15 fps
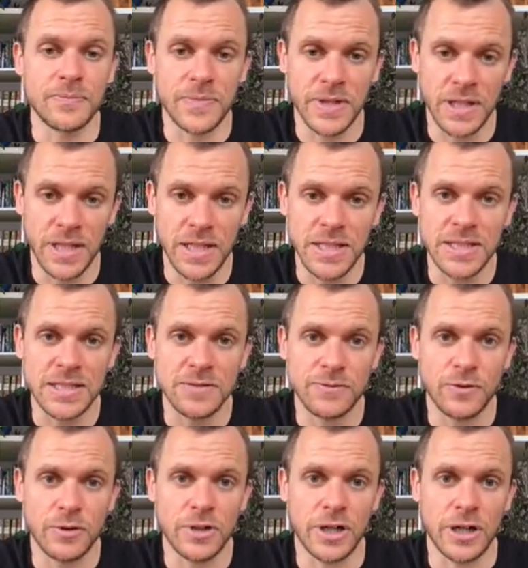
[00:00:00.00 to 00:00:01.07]
his
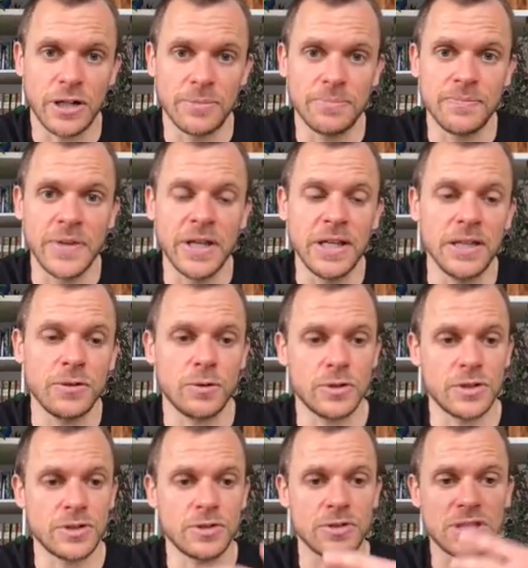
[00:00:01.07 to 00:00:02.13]
forearm in
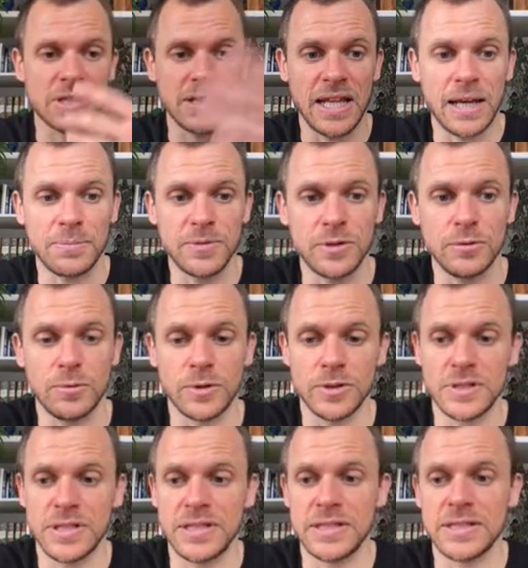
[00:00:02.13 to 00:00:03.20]
order to slap
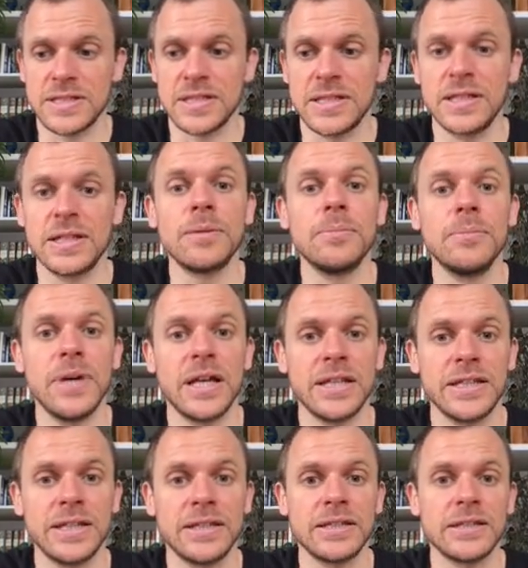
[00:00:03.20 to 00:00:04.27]
towards his
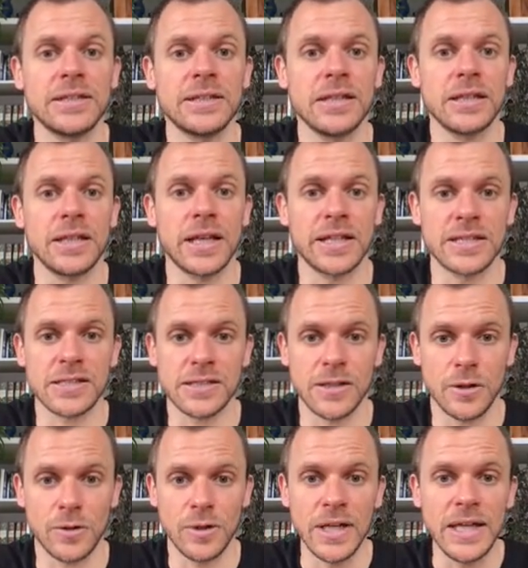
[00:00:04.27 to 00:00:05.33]
belly, like
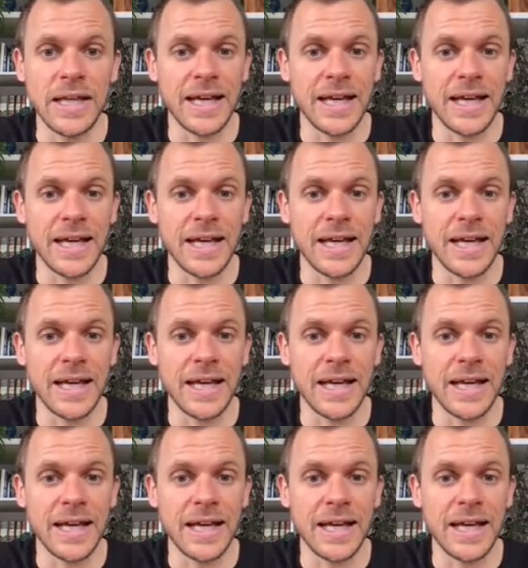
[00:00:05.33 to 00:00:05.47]
so.